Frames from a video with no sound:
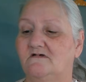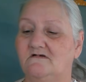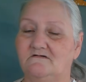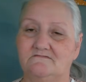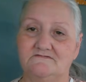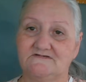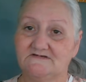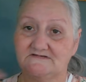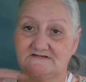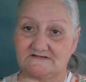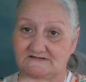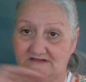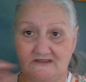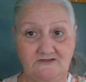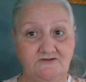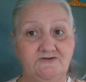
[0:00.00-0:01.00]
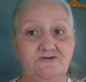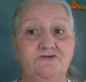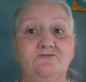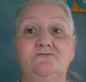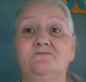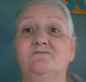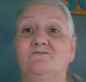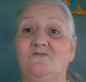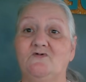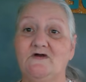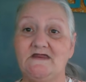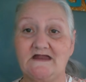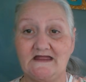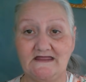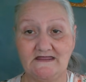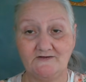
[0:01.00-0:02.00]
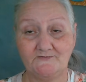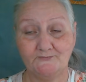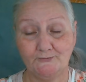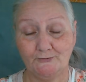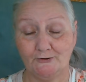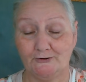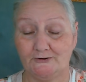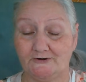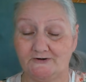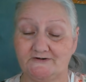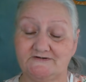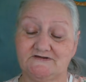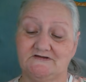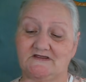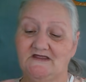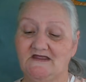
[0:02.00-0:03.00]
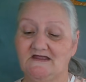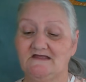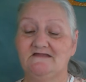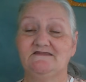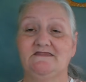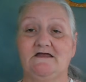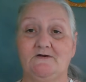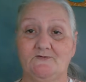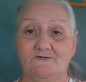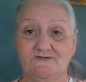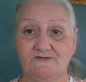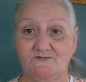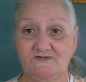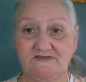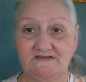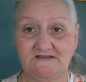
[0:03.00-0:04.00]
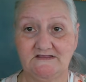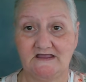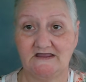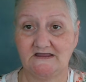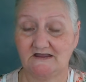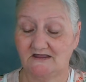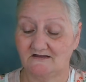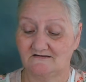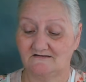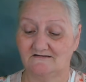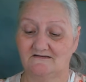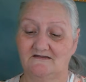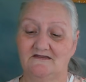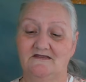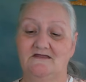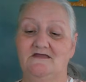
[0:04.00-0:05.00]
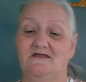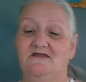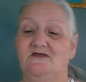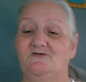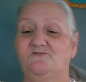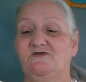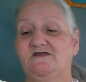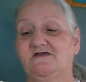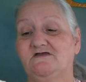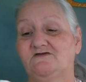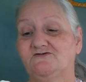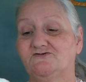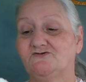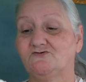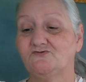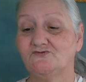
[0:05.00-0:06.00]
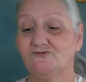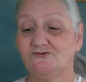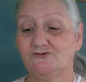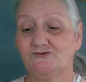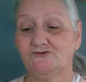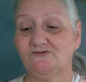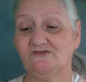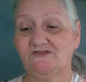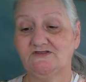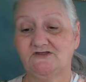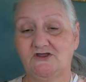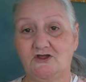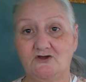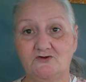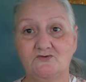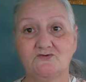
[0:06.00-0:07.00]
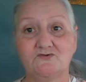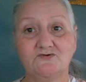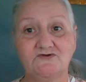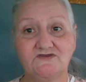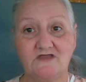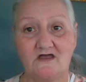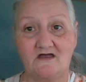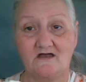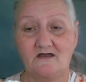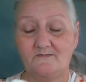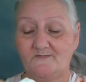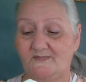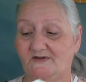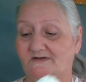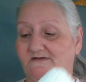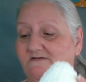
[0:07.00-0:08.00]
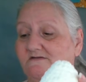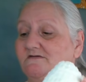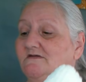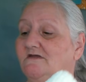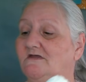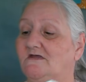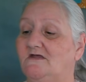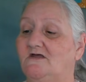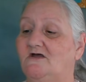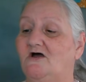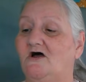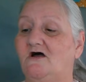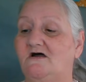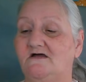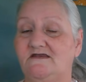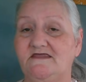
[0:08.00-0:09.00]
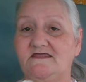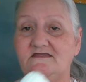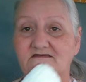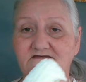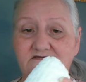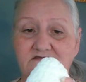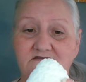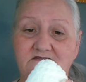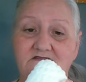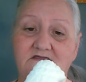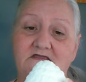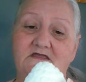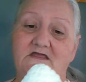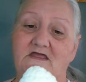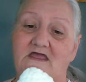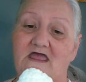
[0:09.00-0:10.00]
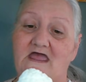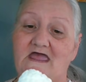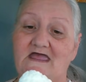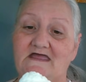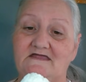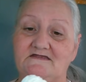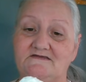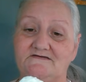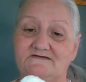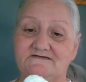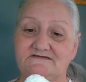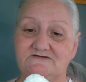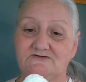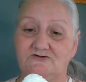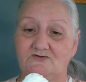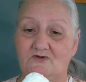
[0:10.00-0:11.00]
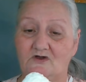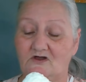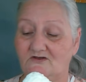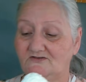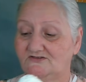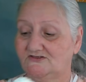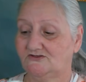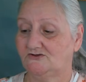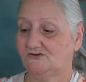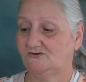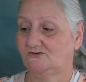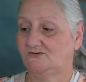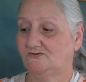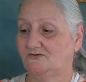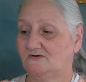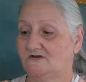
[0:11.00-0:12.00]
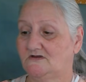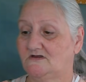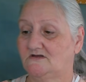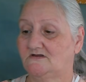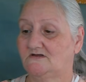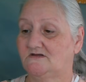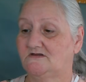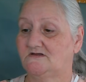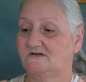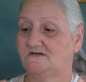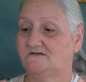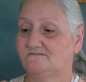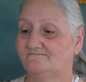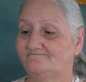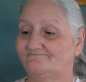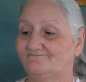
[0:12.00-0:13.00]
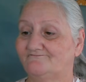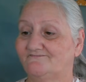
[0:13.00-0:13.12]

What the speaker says: I'm just telling you what I have learned. That was a mistake because you lose the cone top on it, and you also come